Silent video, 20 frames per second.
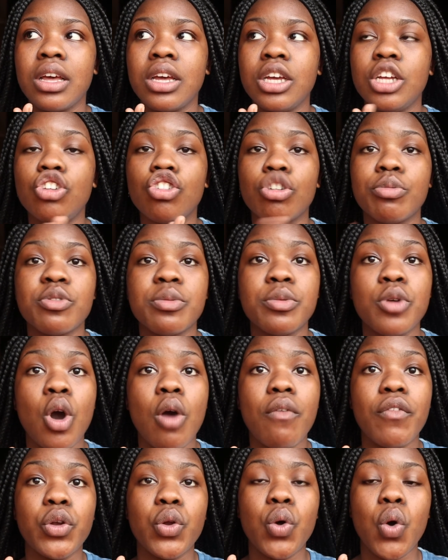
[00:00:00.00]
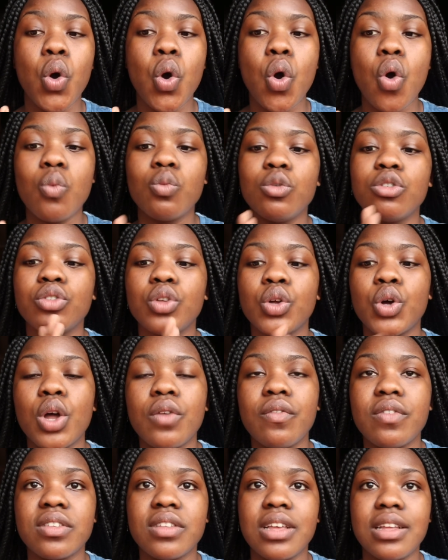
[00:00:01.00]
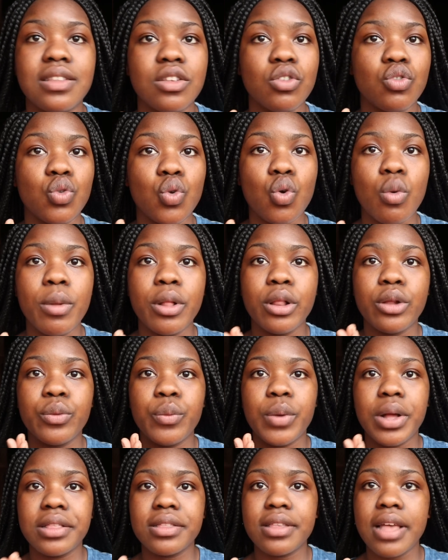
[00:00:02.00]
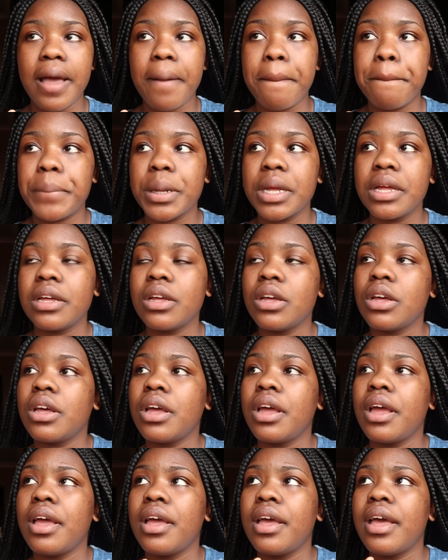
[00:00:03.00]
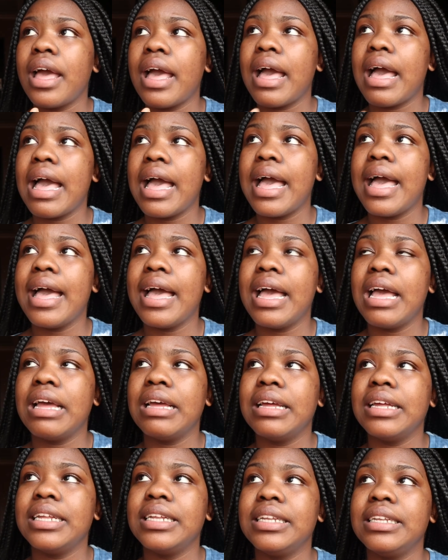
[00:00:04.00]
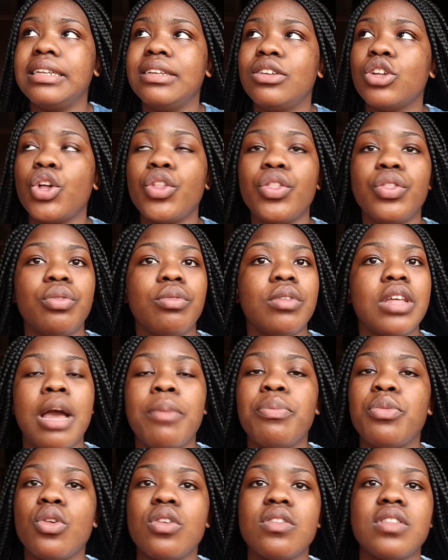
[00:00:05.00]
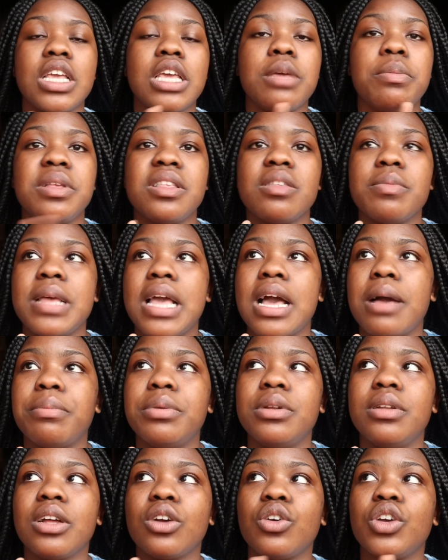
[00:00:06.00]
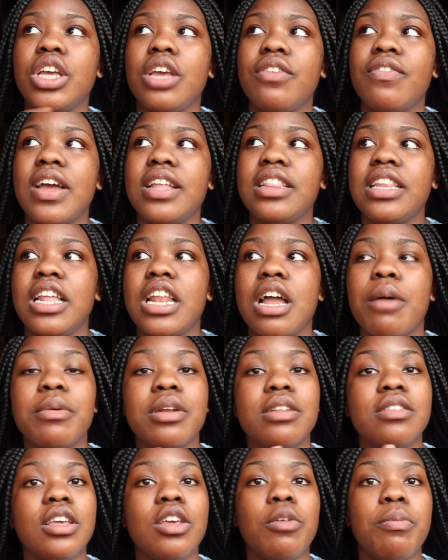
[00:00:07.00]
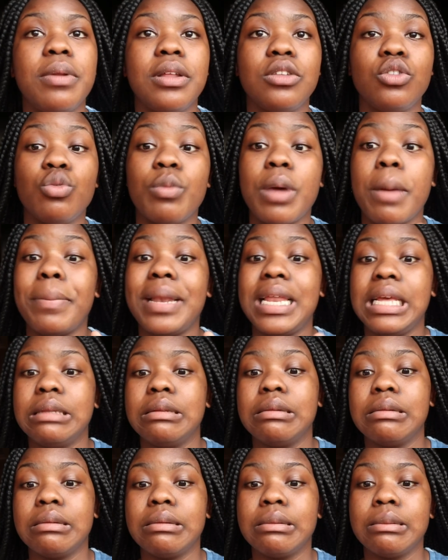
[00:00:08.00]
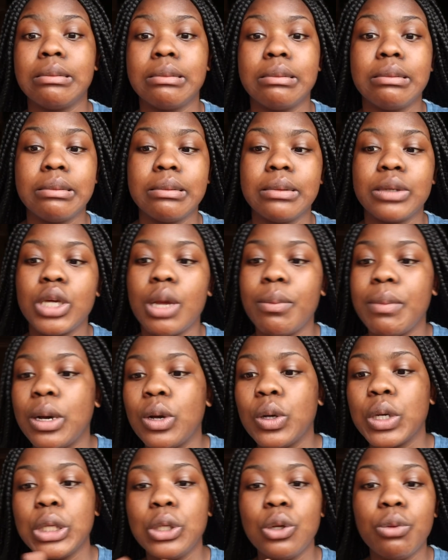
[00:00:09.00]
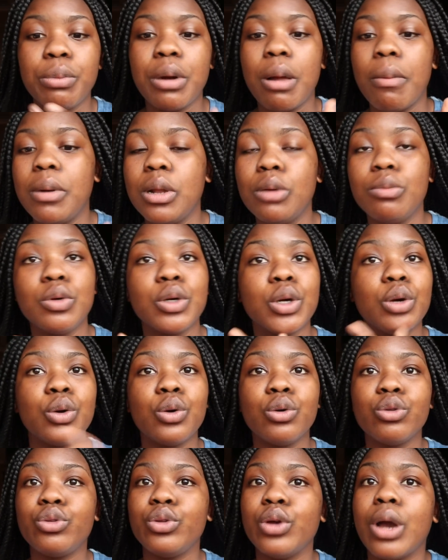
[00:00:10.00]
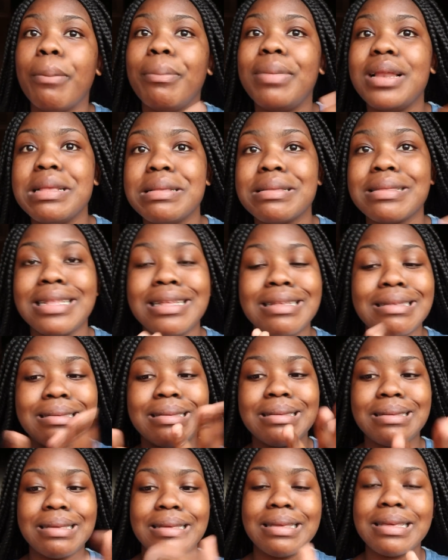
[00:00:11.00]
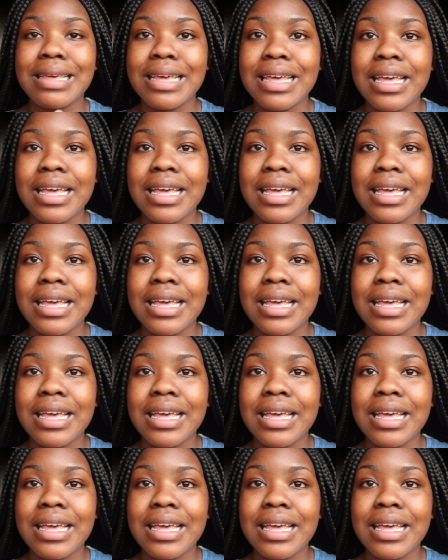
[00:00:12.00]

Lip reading: He drops me off at home, we still conversate as normal on WhatsApp, and come Thursday he picks me up. He's like, okay, fine then, I'm gonna take you to my place. No problem, we can go to our place, let's see.